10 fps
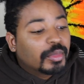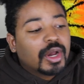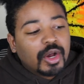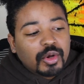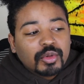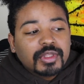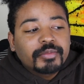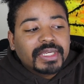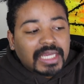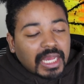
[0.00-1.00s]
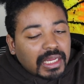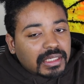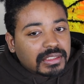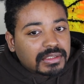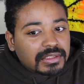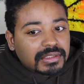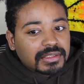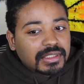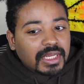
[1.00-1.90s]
but only because